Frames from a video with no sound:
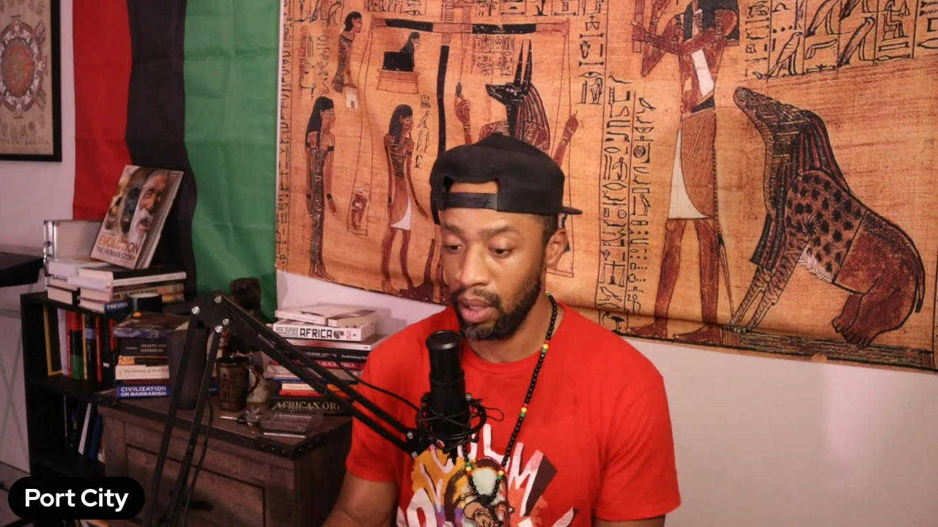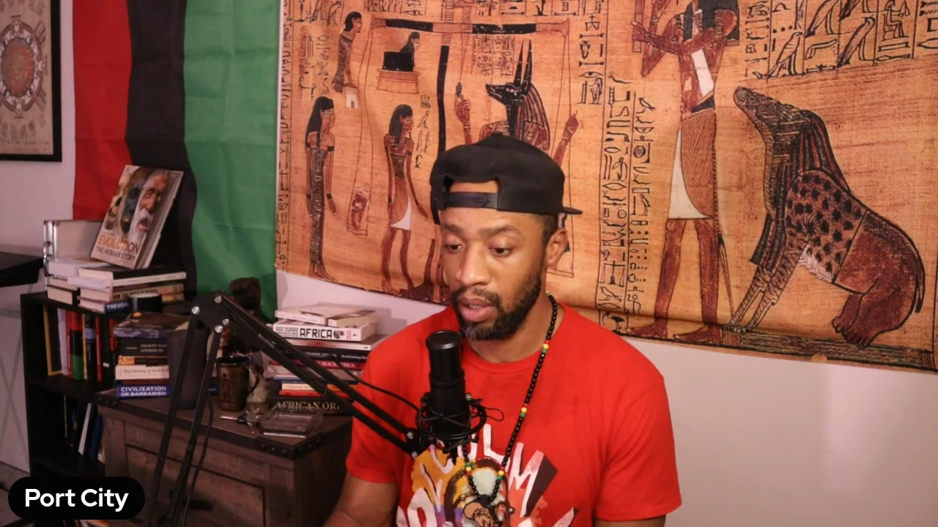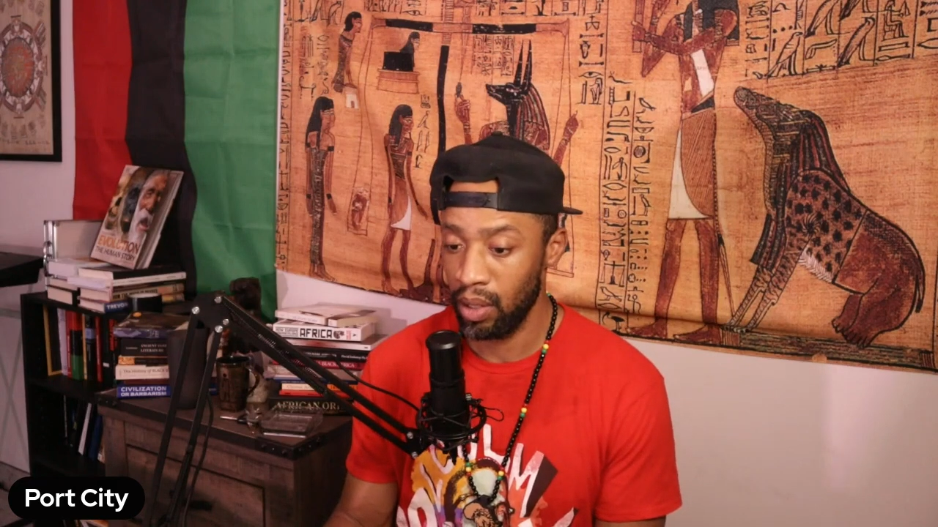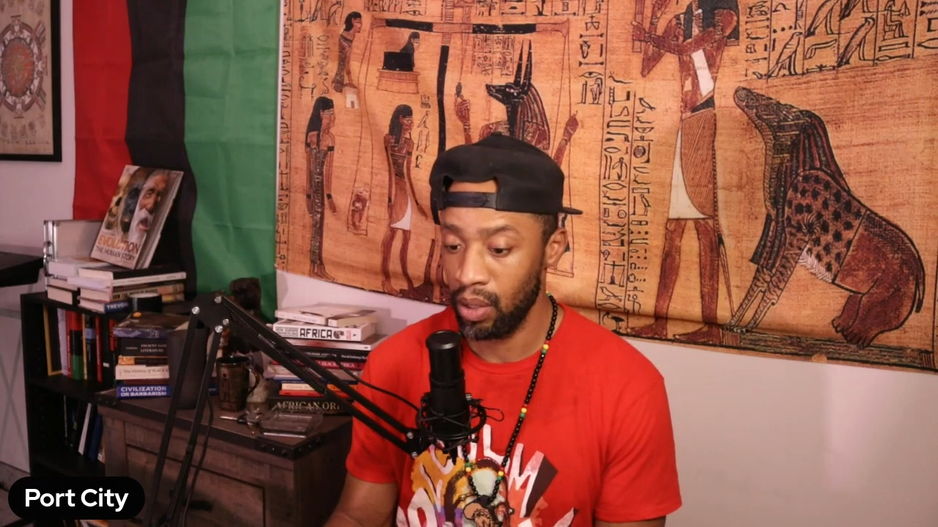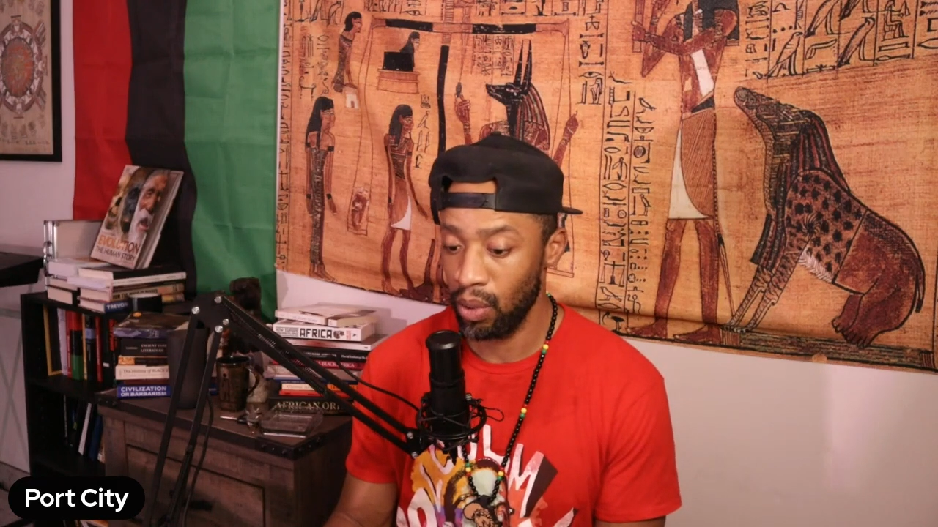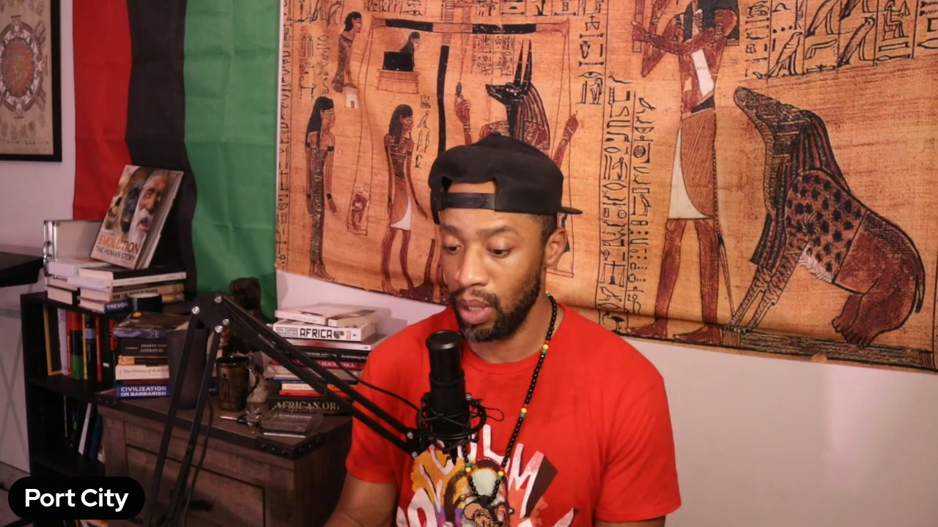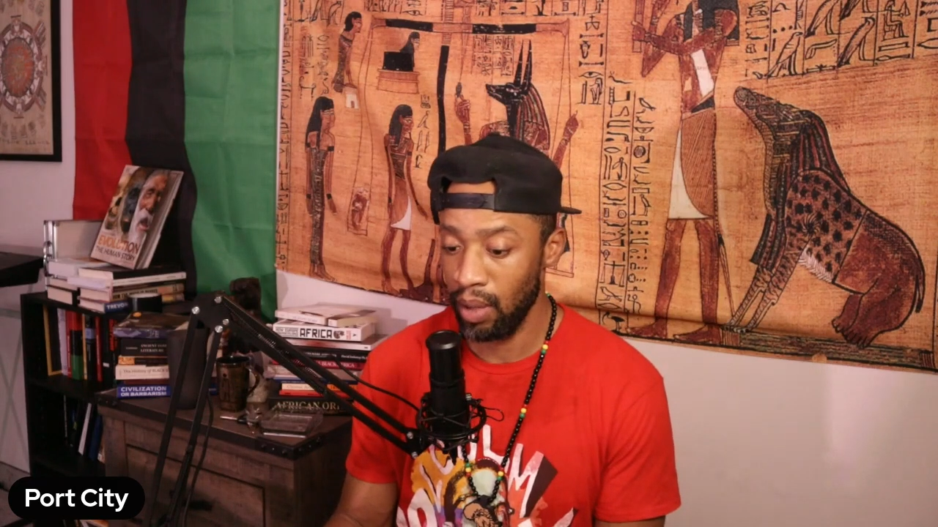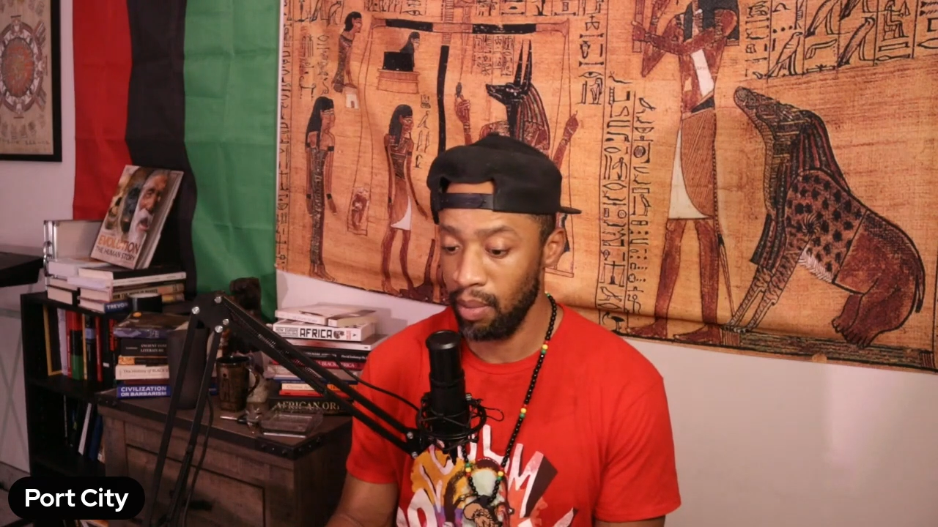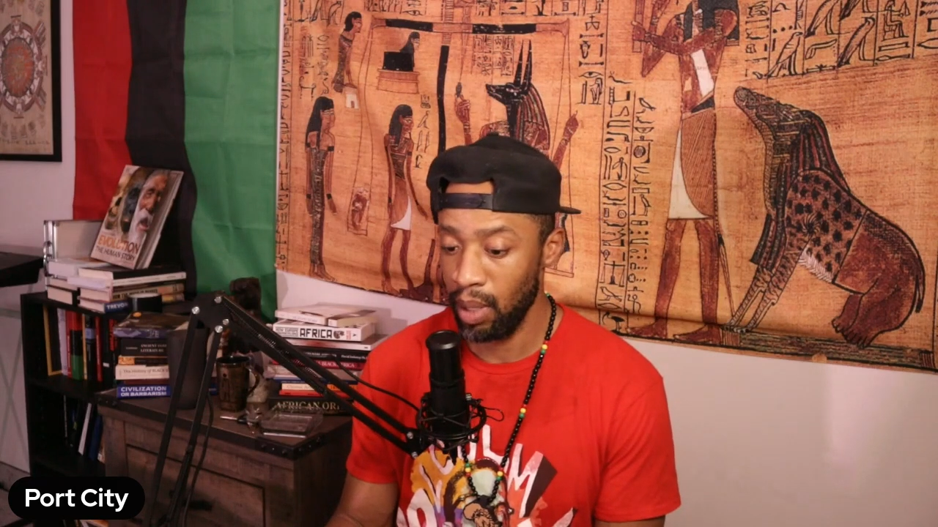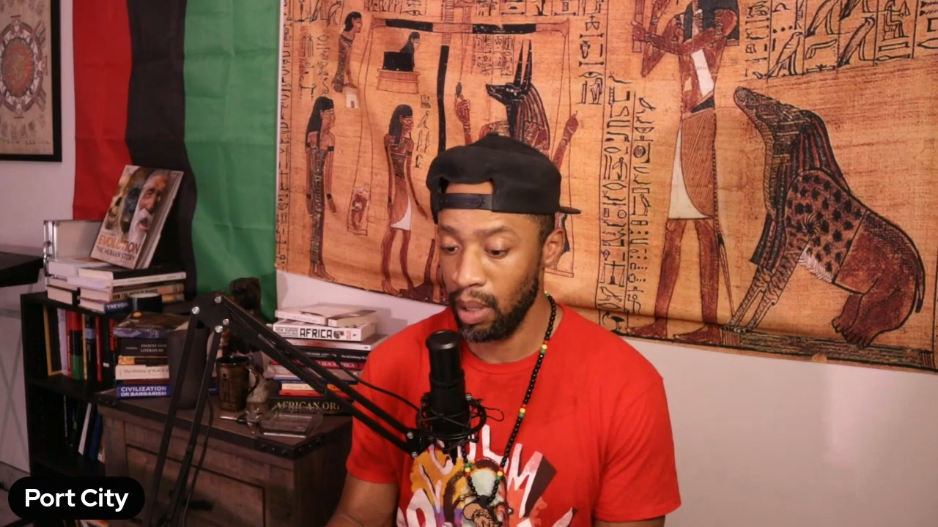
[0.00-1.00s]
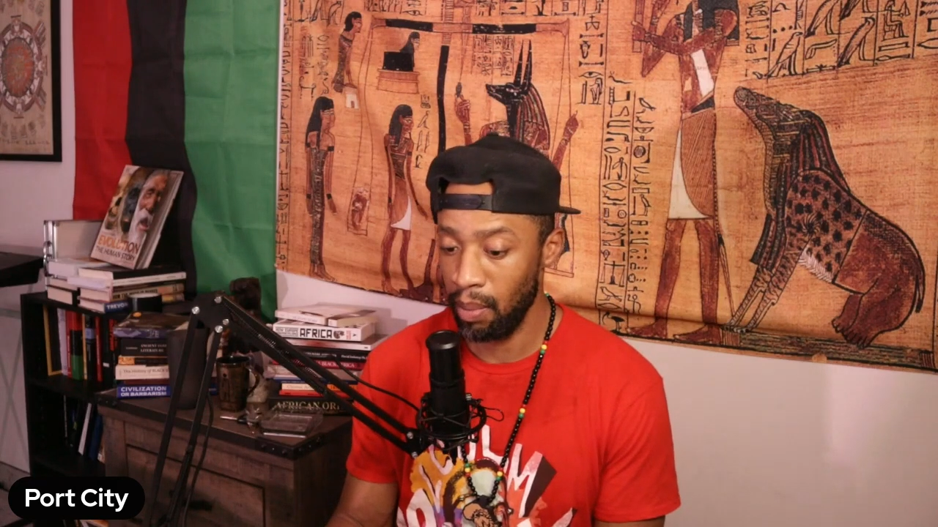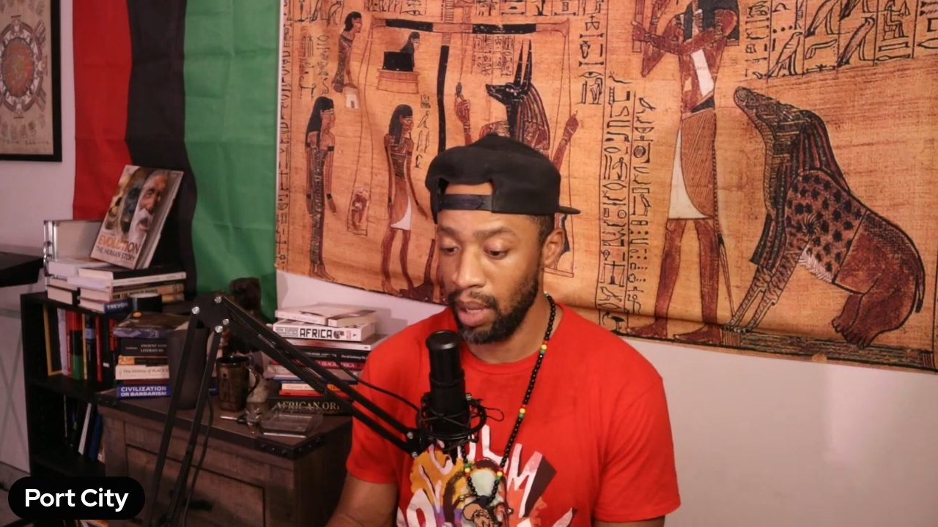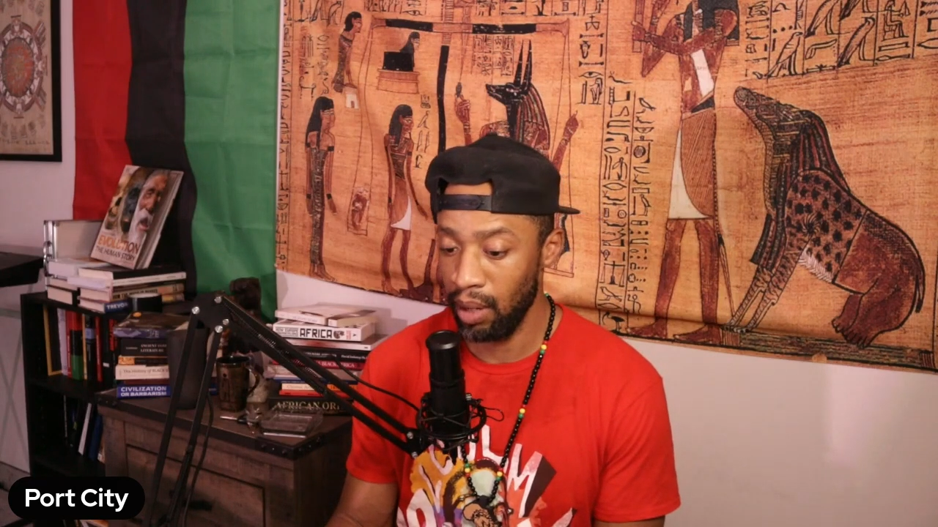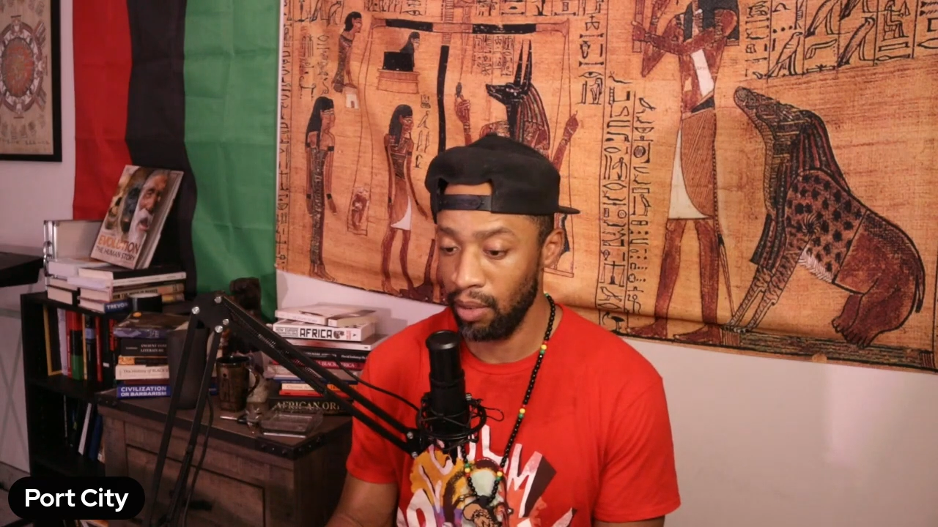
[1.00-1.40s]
So give me a minute,